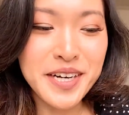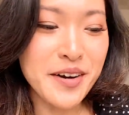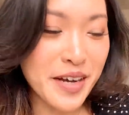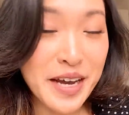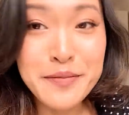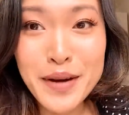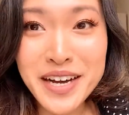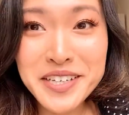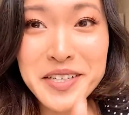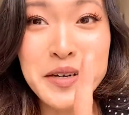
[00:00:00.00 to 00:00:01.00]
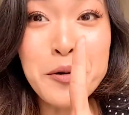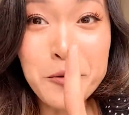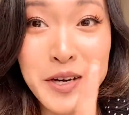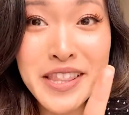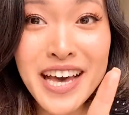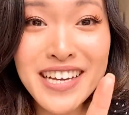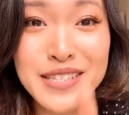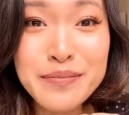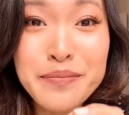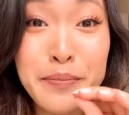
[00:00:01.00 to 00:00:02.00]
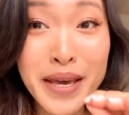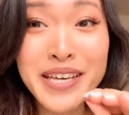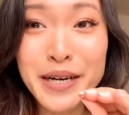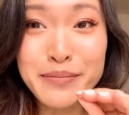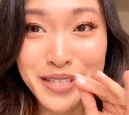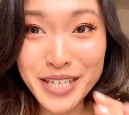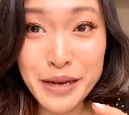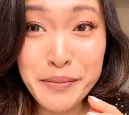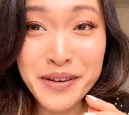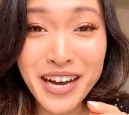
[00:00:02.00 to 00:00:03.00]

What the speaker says: Okay, I'm back. One last makeup tip.